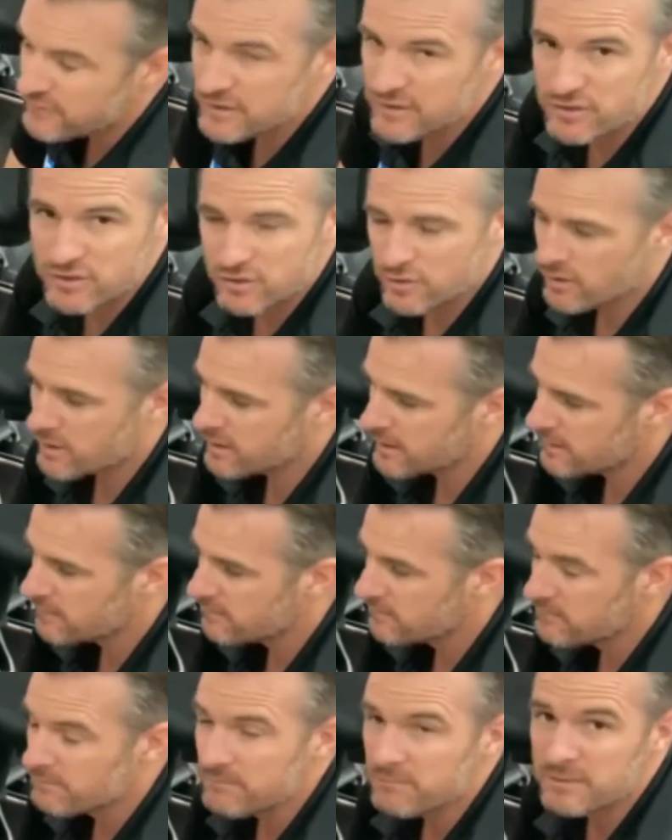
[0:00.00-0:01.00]
If she's trying
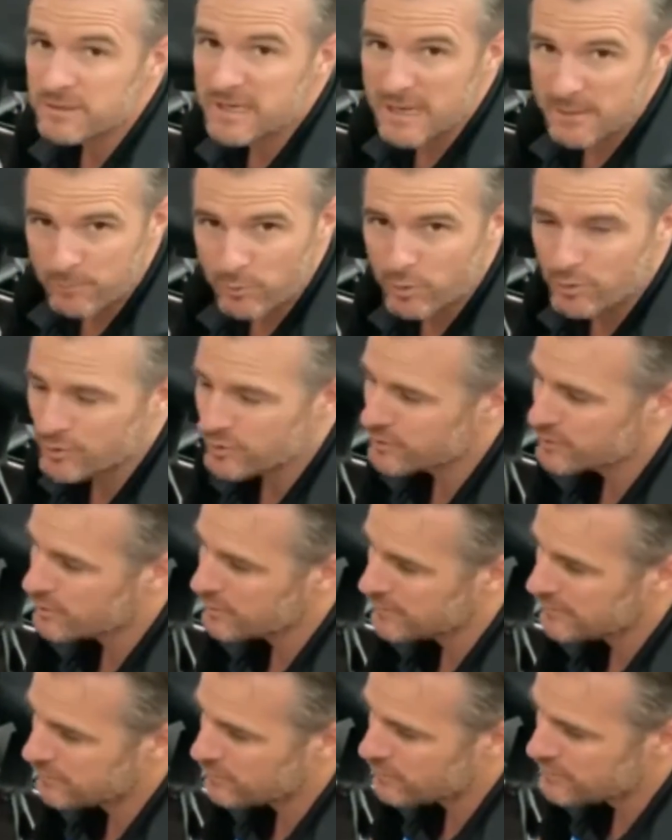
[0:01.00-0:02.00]
to get more
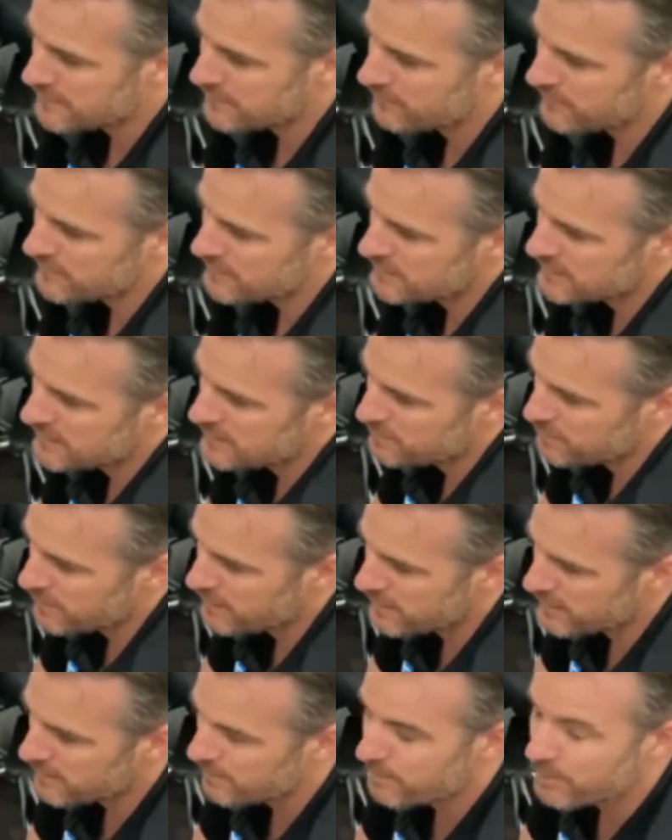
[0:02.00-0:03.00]
dorsiflexion, she's
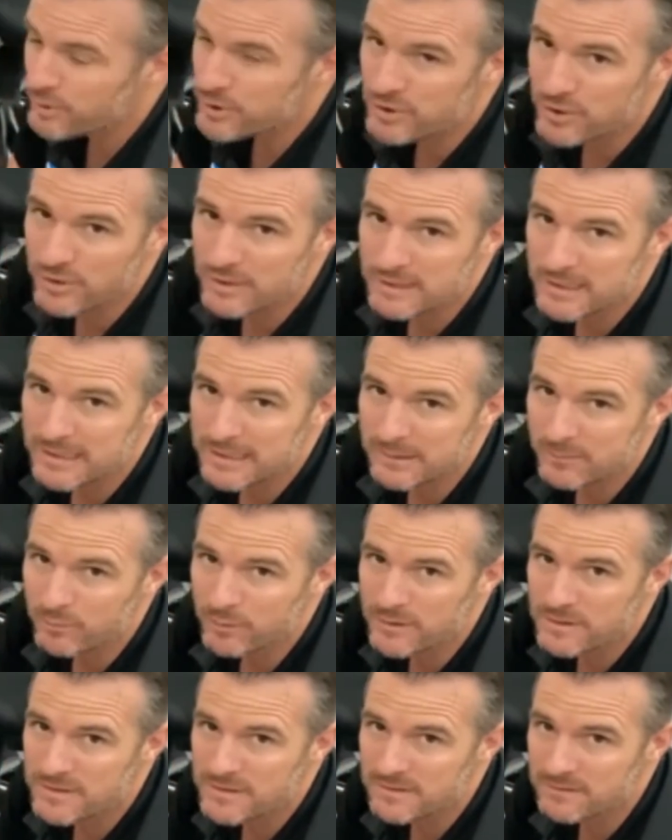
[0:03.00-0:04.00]
probably going to push her knee
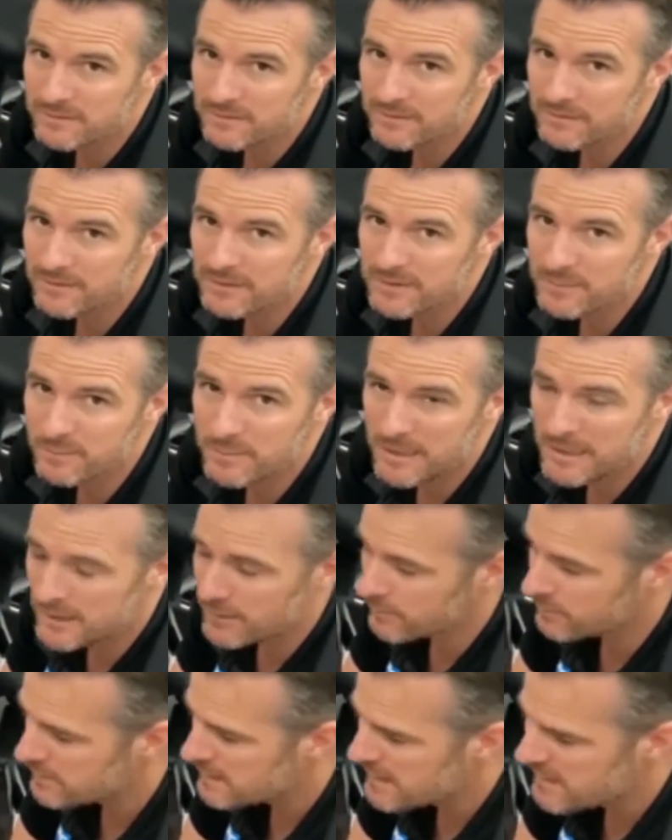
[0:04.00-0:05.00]
inwards or into
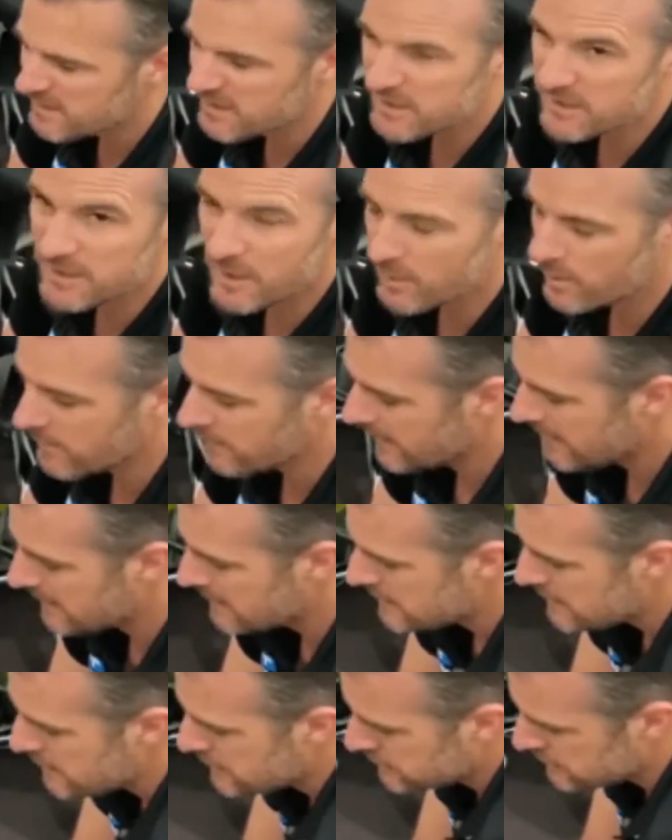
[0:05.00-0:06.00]
medial. You don't want
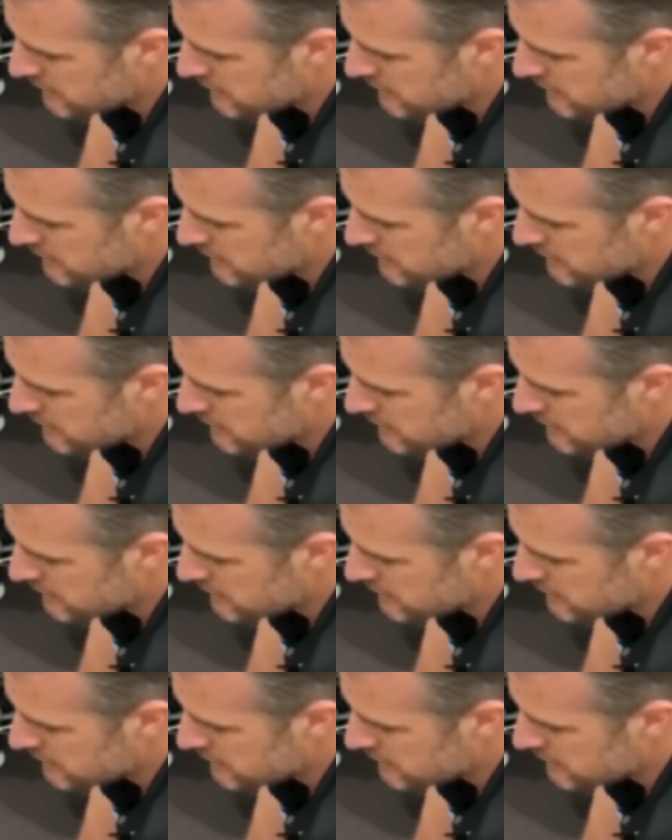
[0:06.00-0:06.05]
that.